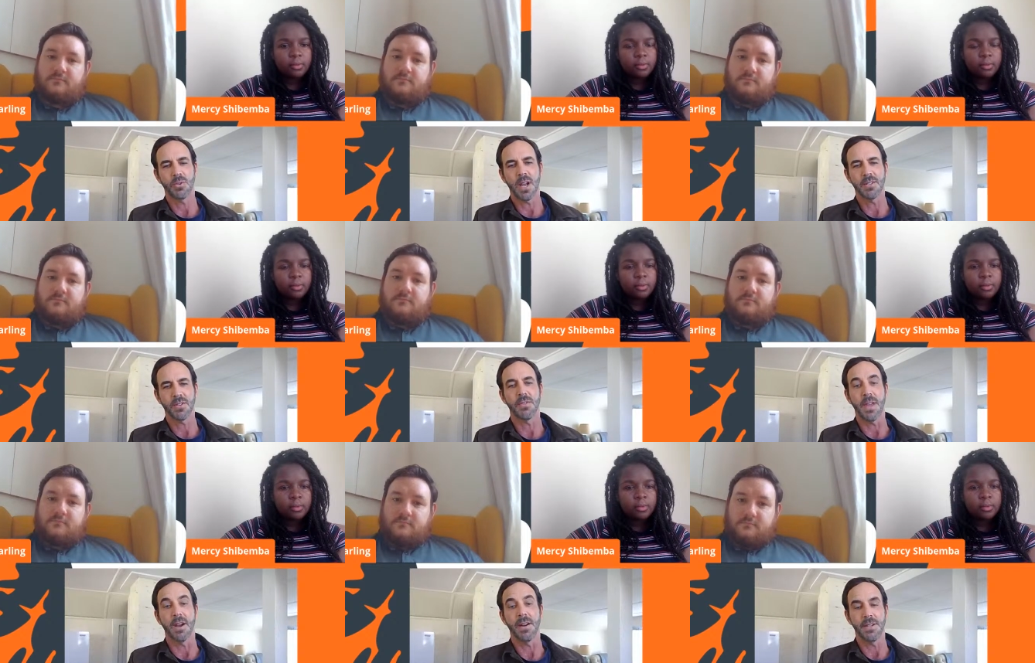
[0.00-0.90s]
Speaker 1: address
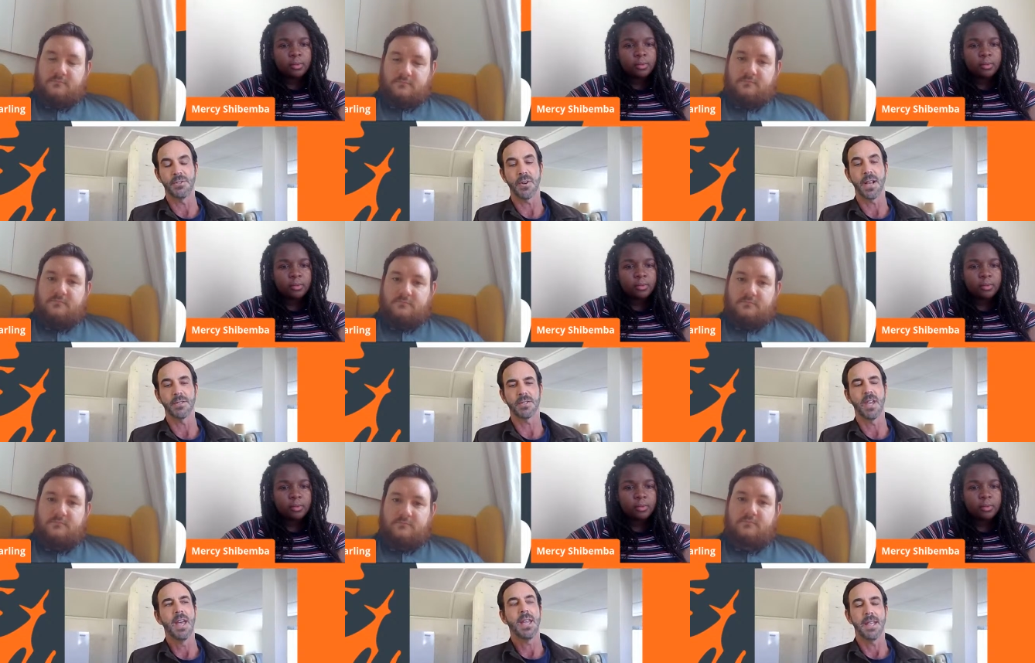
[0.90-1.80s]
their
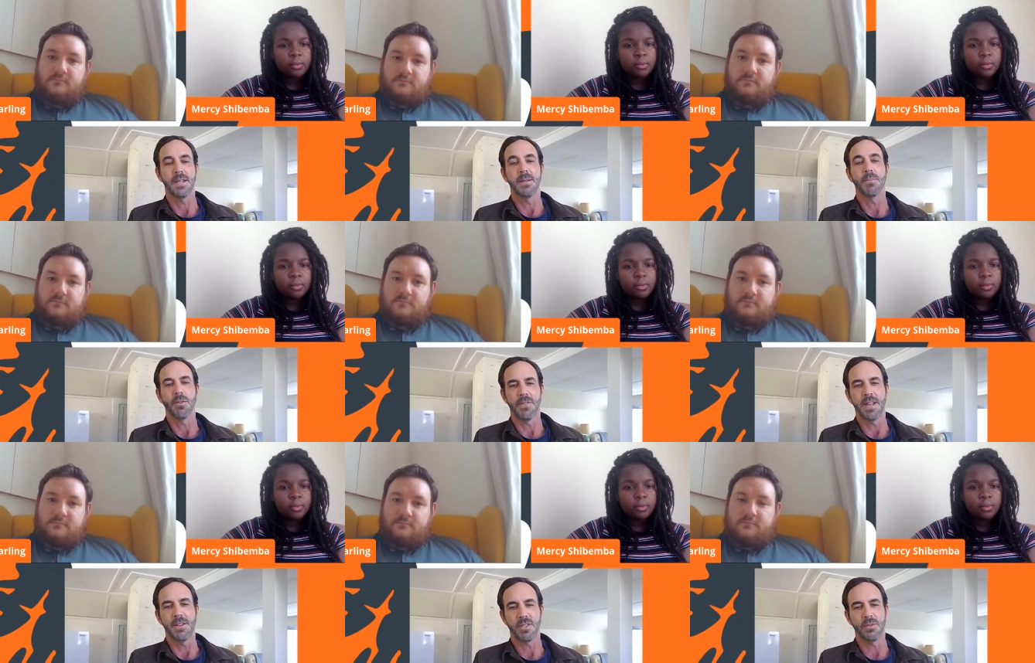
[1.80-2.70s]
interests in
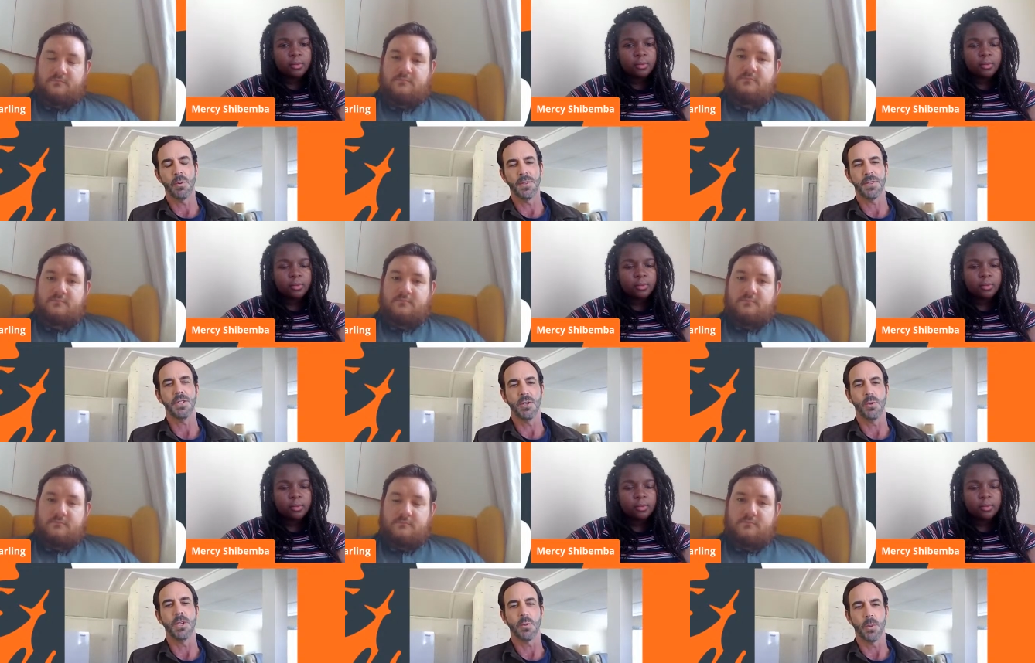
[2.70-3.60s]
prevention with the U
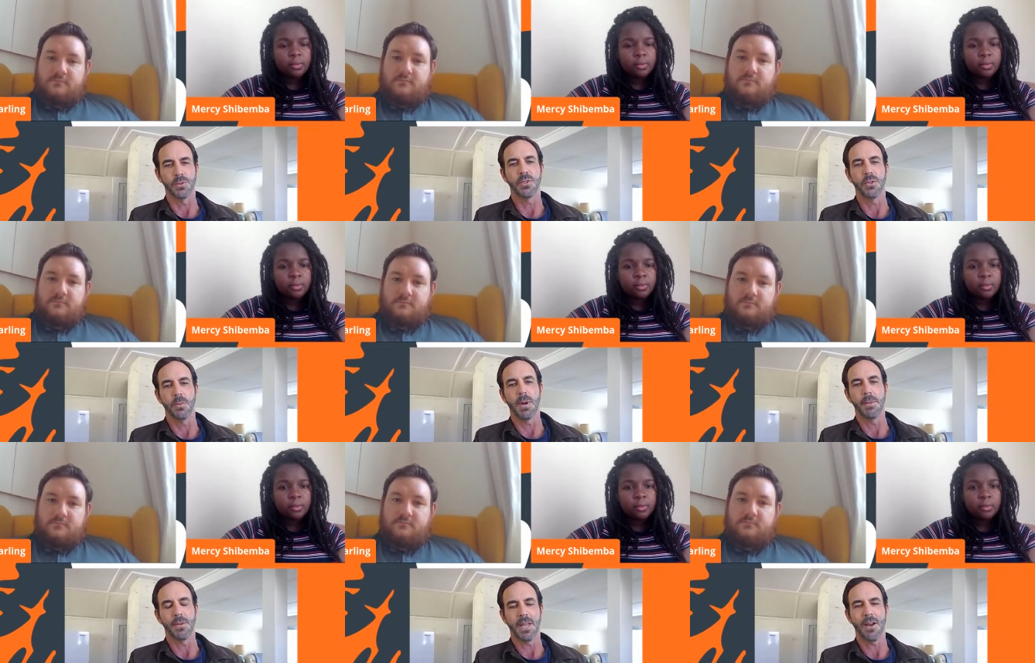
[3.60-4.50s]
equals U
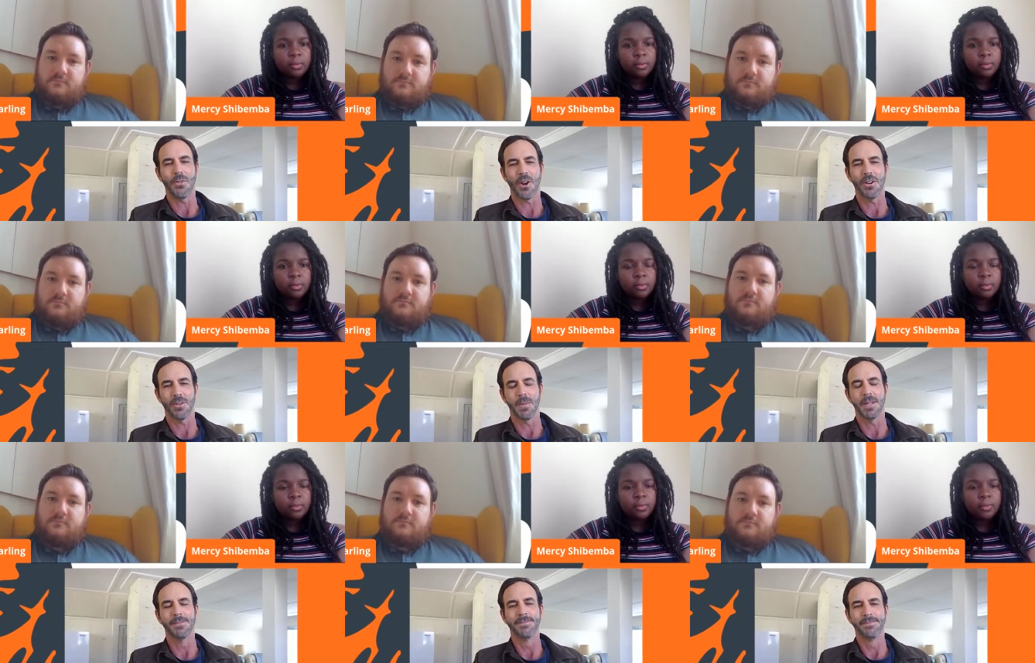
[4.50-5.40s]
public health argument.
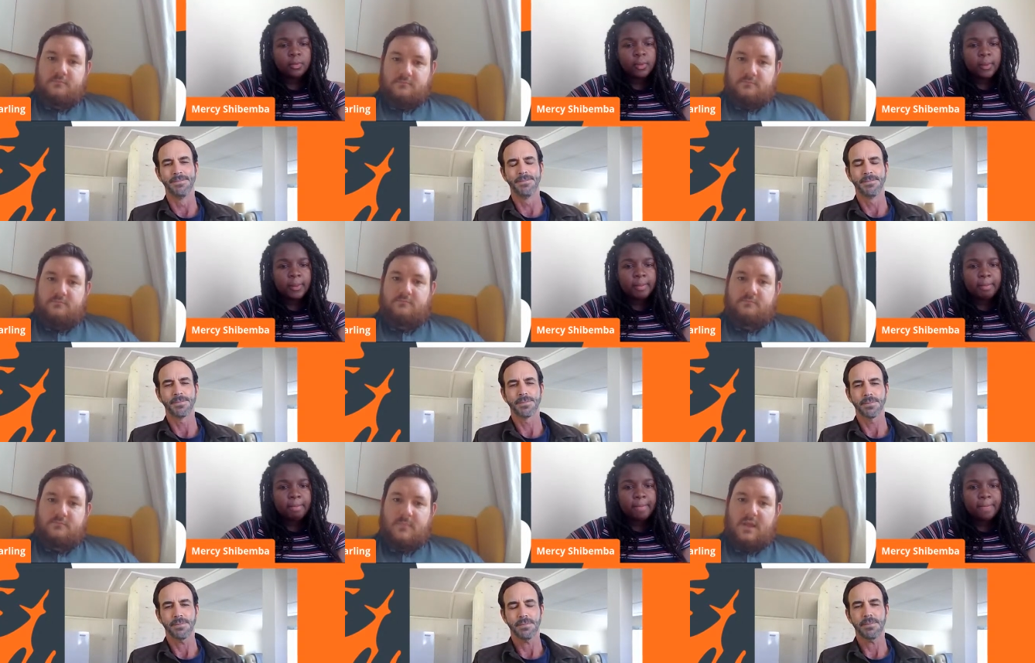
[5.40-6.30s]
Speaker 2: Mm.
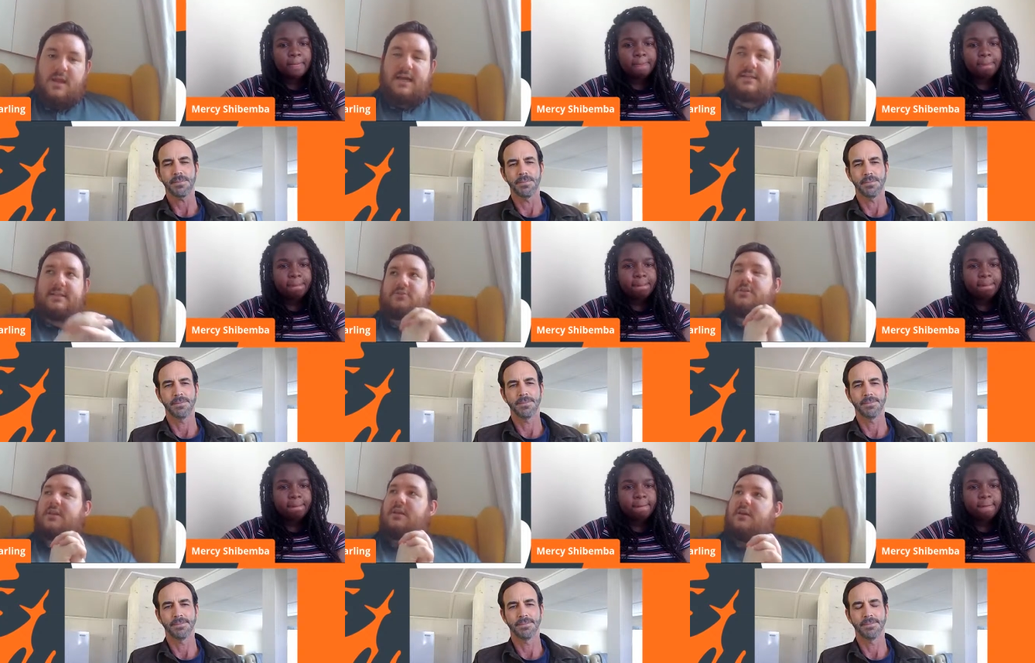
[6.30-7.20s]
I think that's
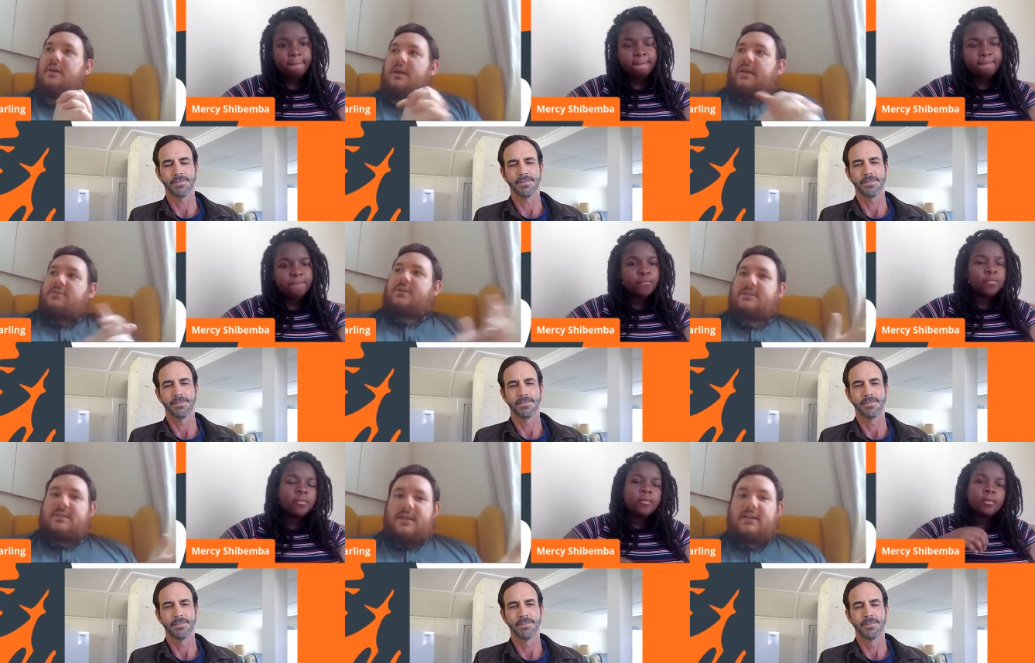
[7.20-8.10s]
really
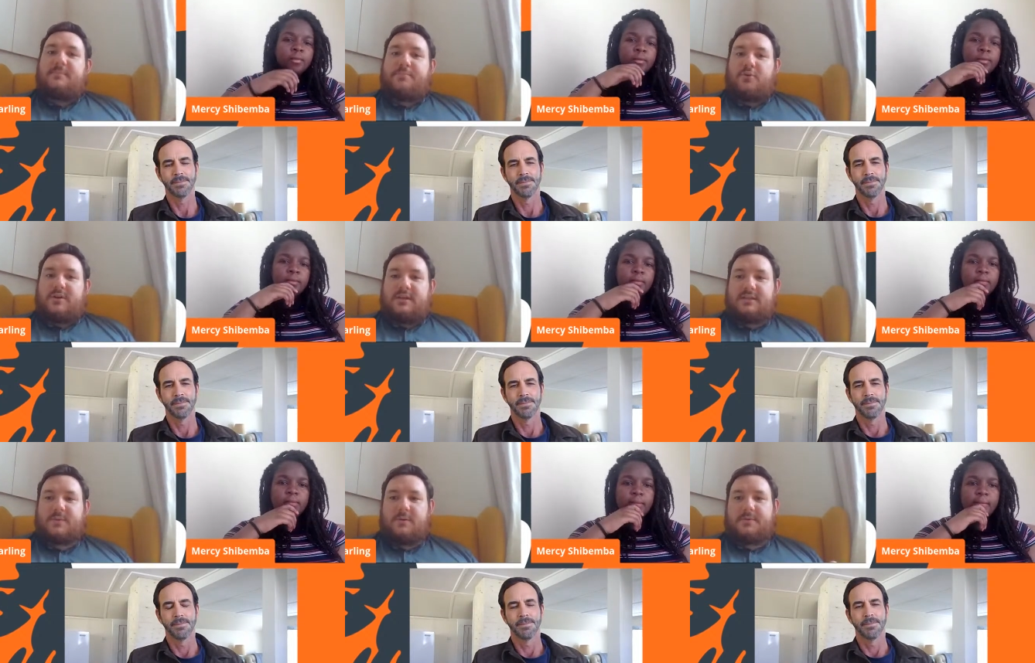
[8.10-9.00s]
interesting and important
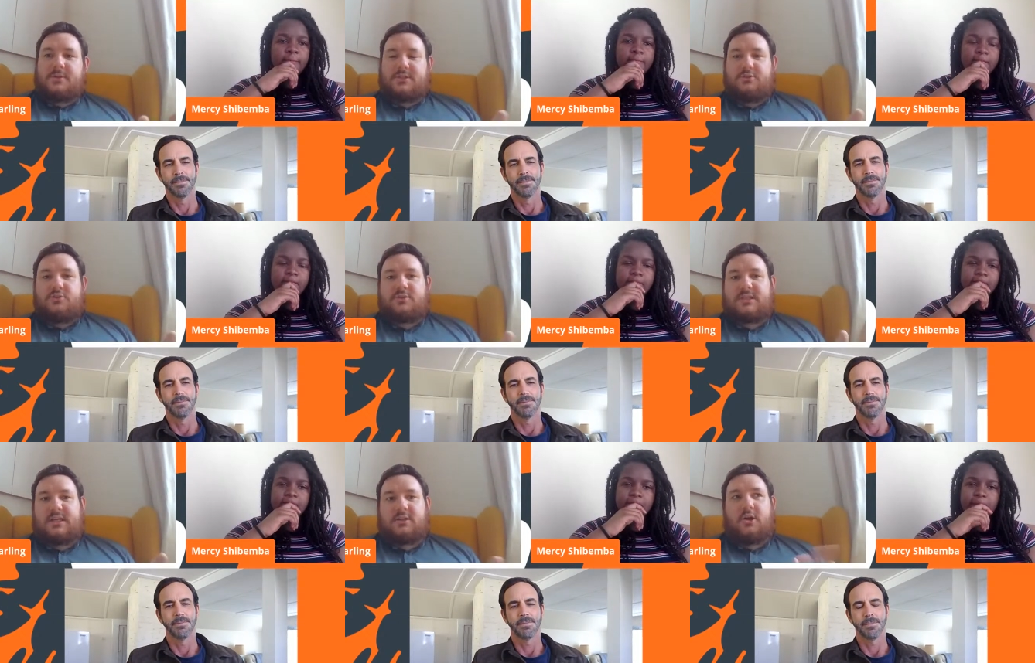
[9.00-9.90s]
as well because you do
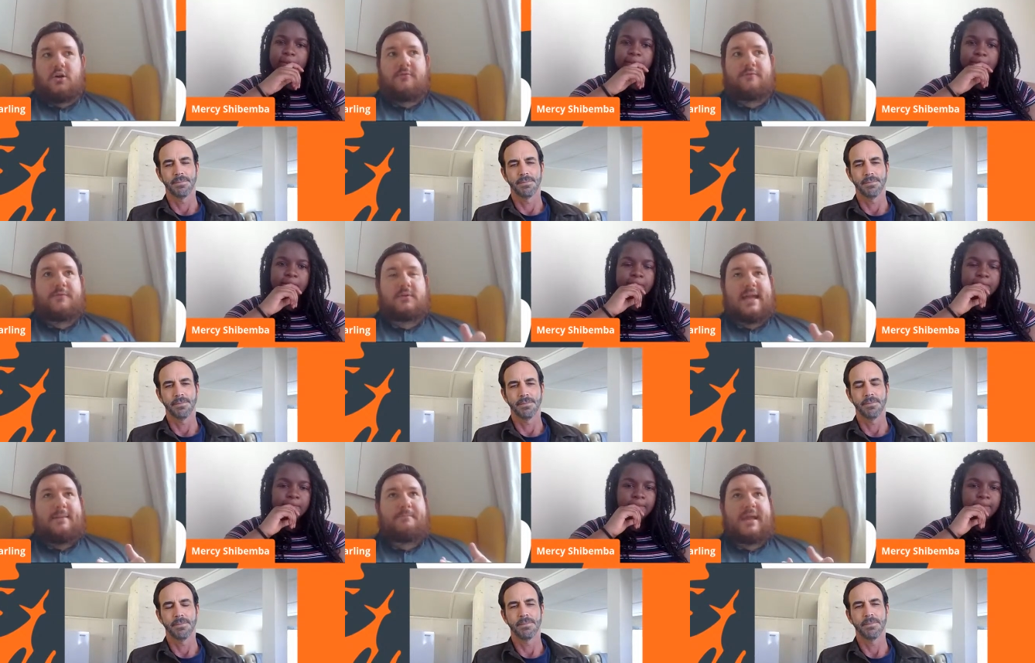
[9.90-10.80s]
see a lot of
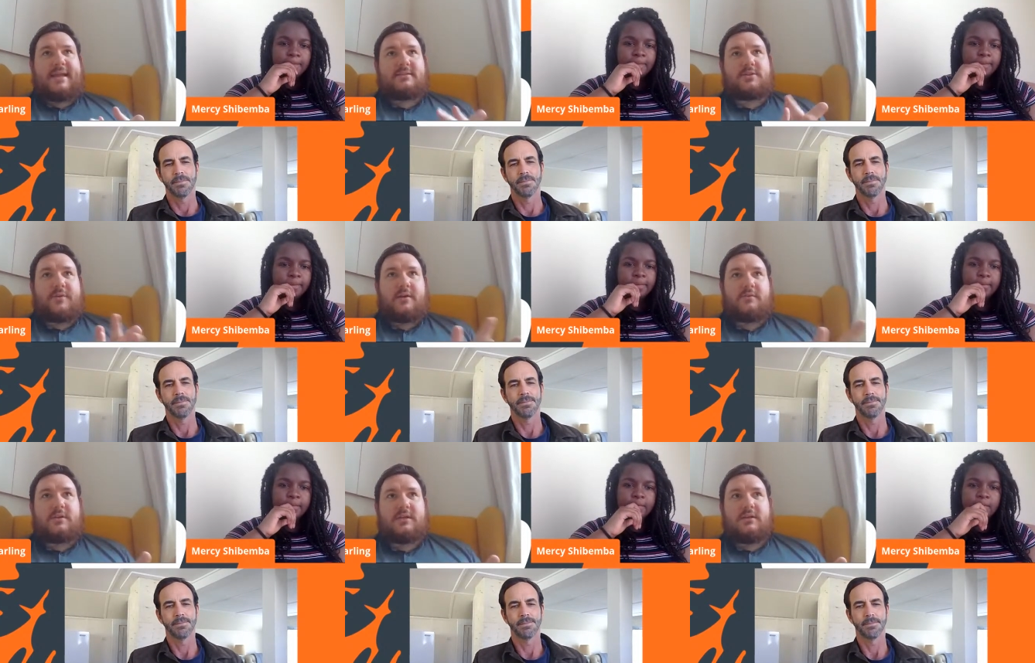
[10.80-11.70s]
campaigns
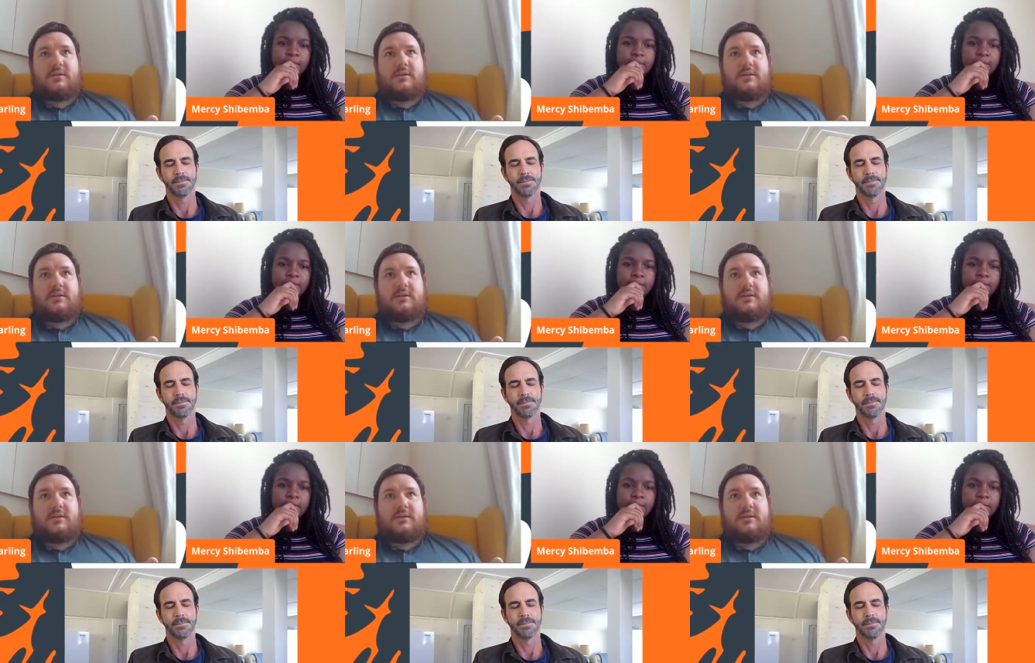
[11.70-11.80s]
around